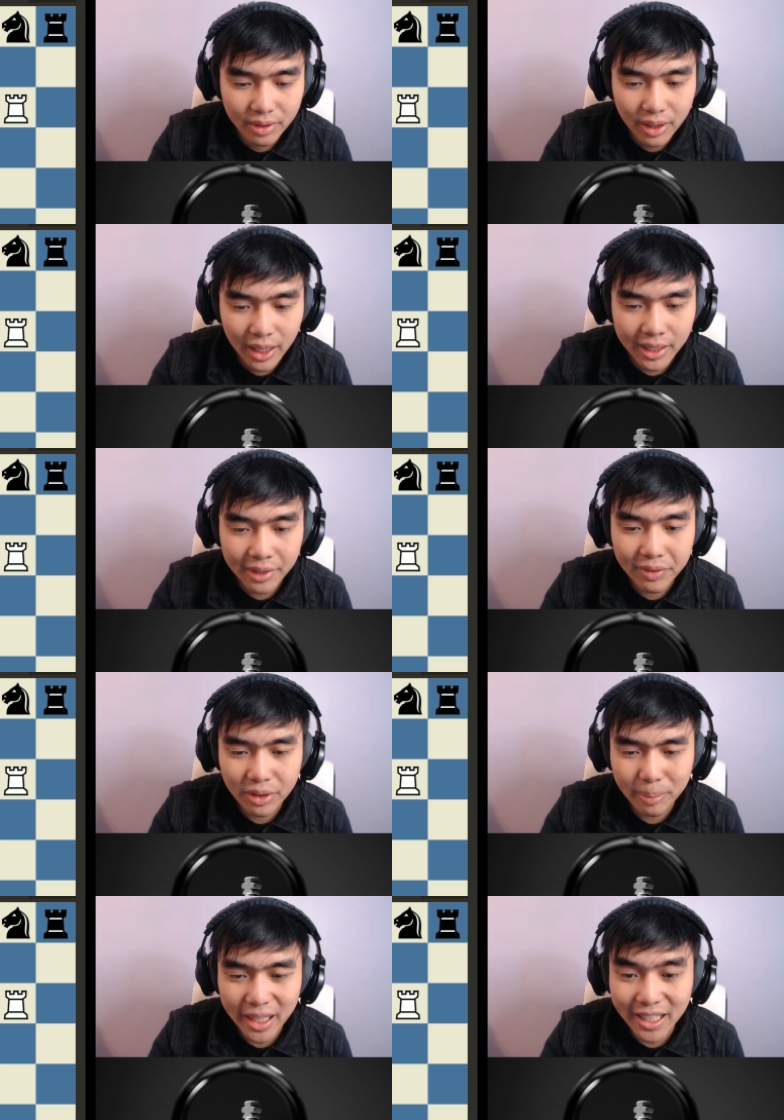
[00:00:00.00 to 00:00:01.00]
And even
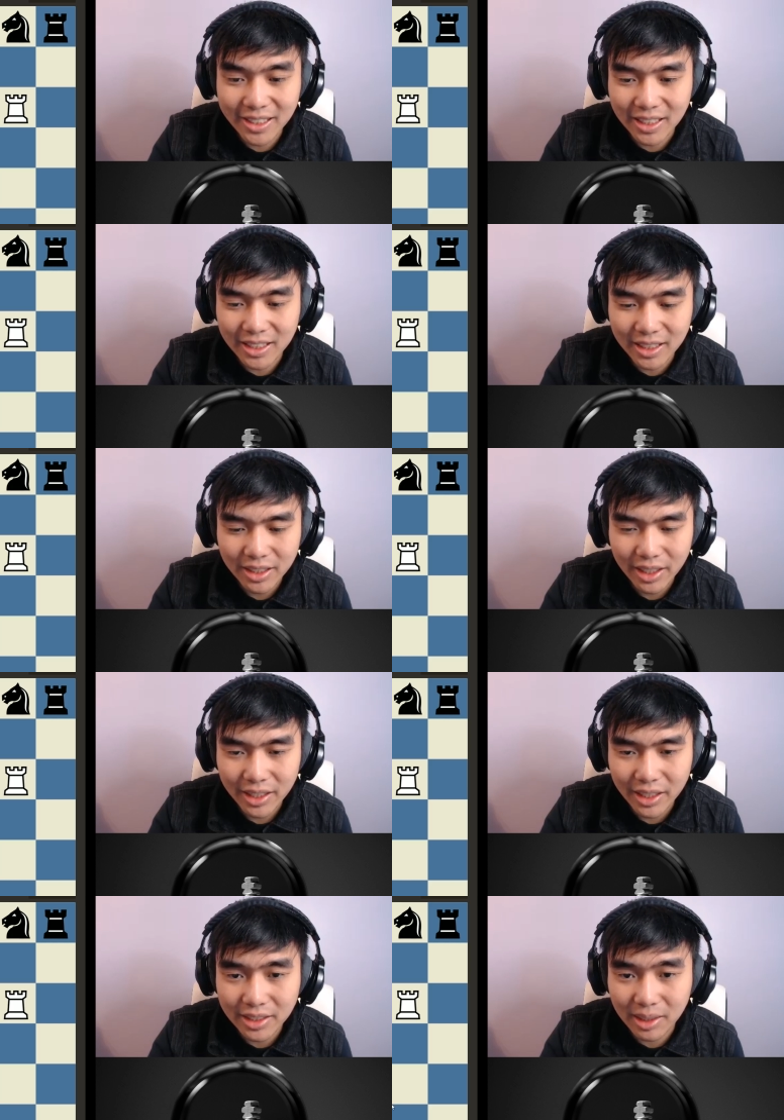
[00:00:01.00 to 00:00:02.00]
though my king's in the center, I
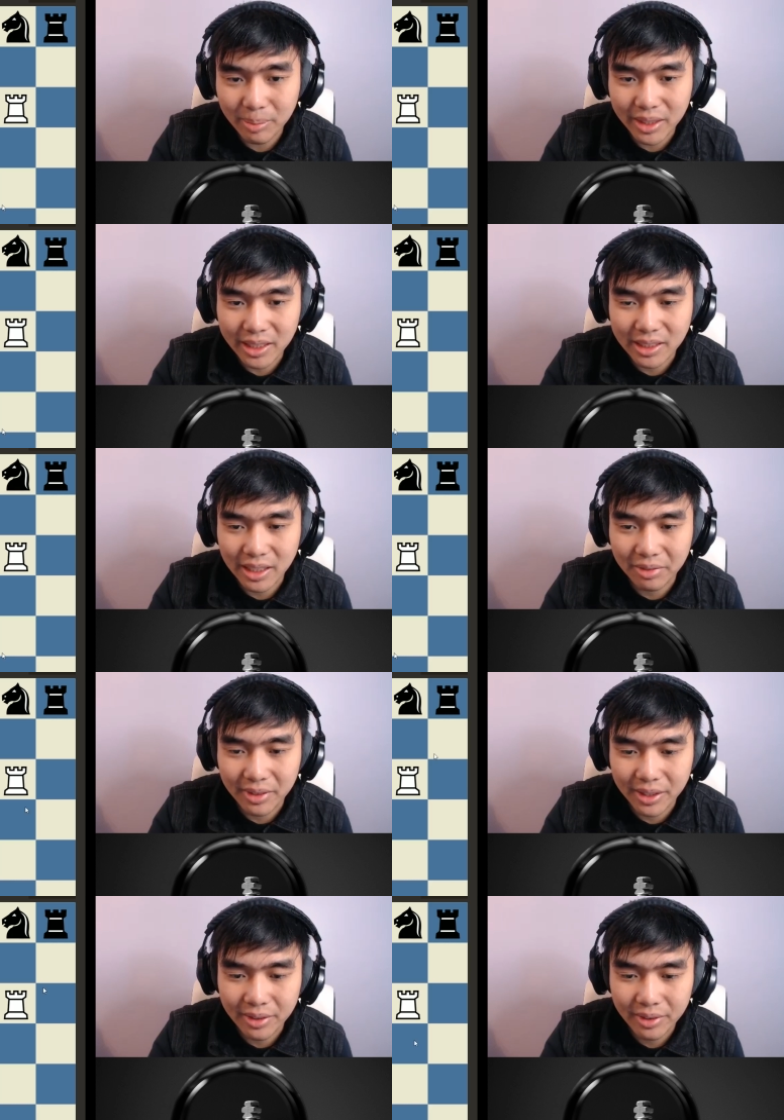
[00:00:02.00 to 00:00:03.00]
think it's completely safe
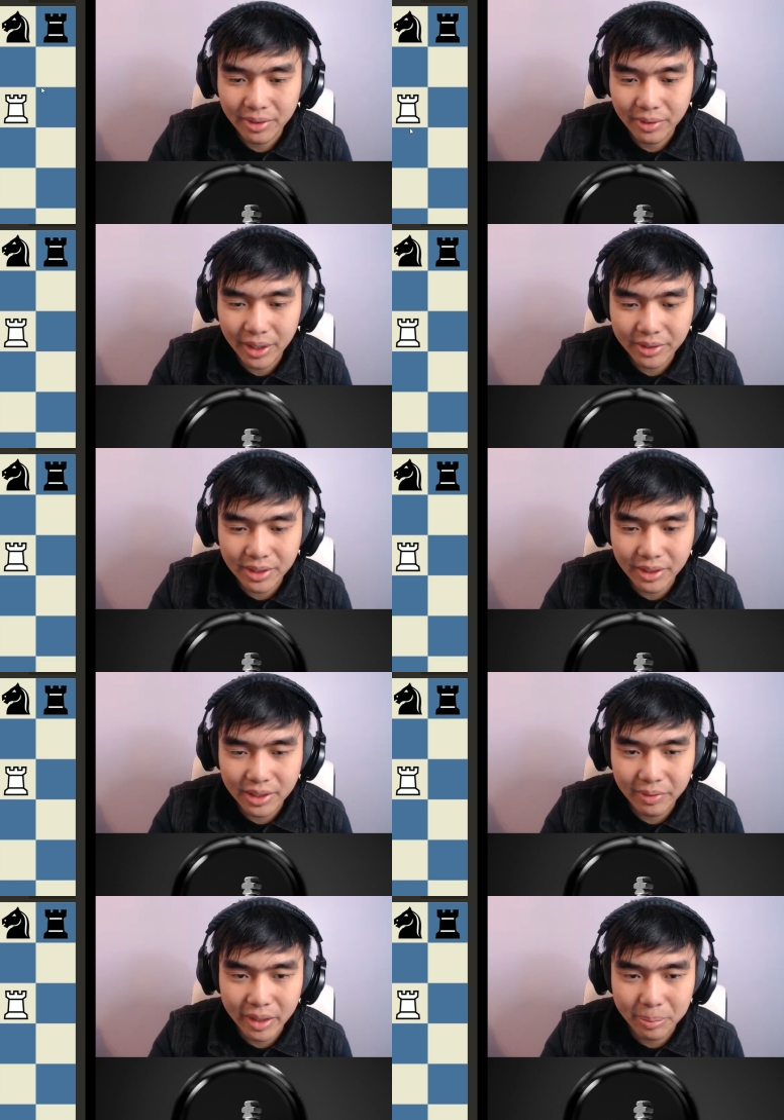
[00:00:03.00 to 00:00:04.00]
here. How is he going to
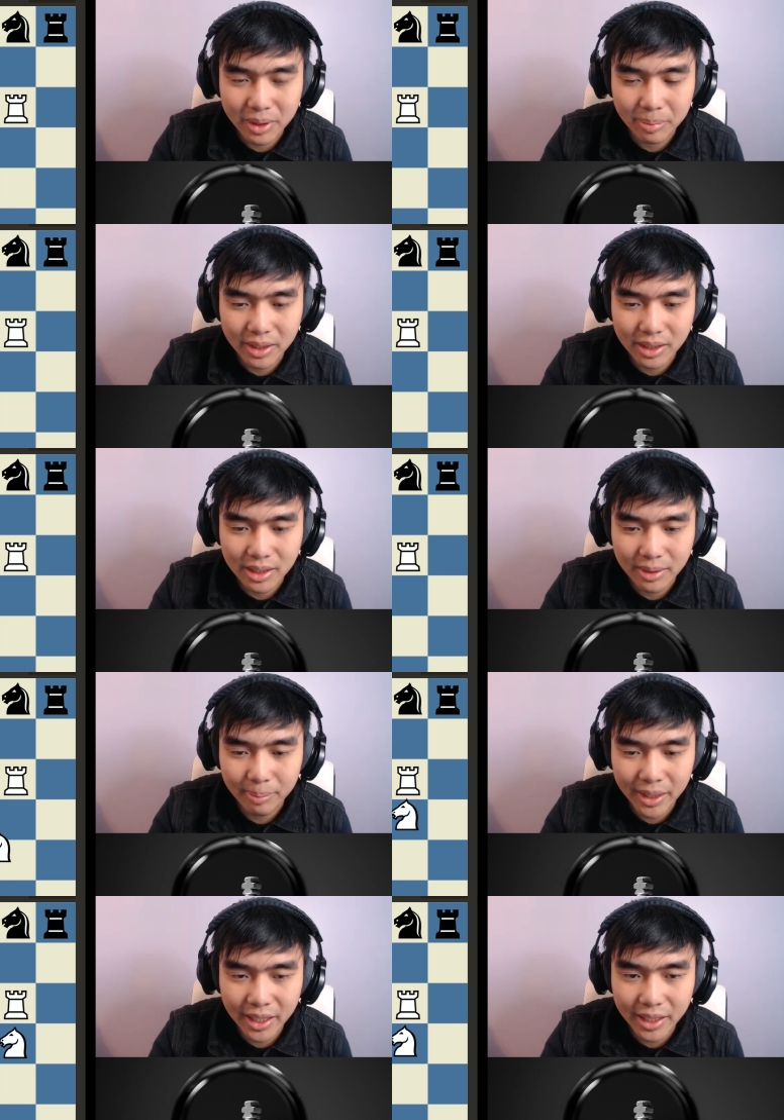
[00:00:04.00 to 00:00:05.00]
develop his pieces?
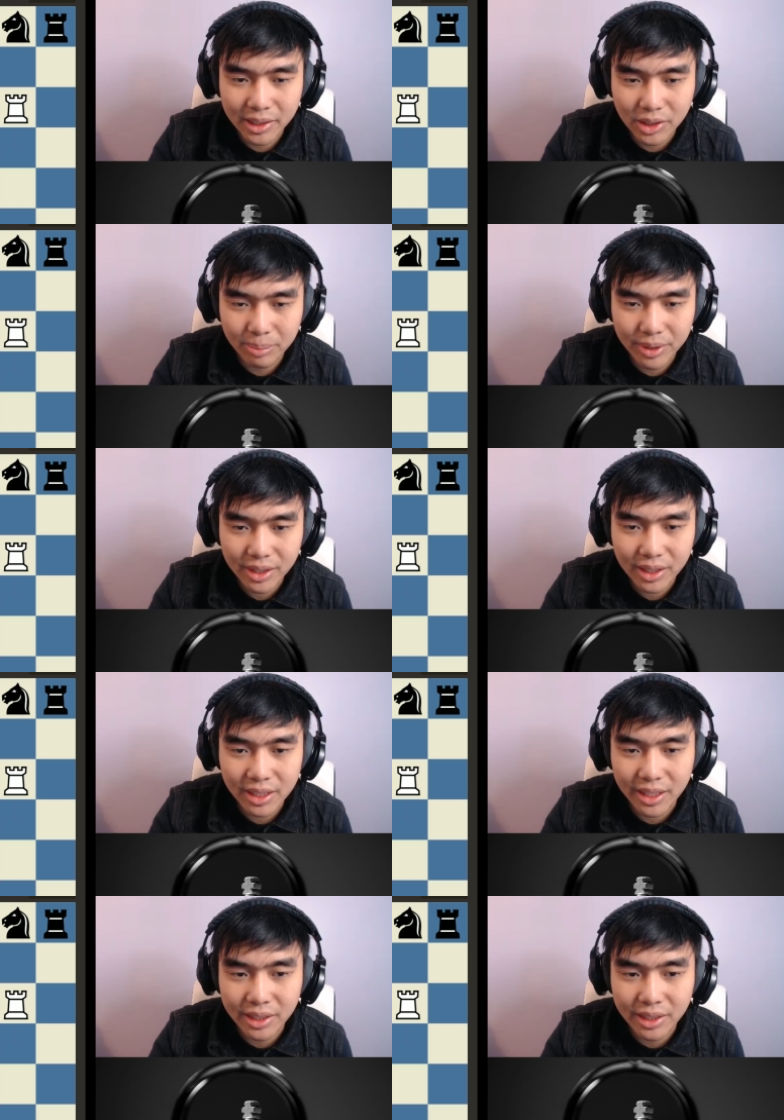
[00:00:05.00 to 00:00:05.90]
My knight can jump here and it can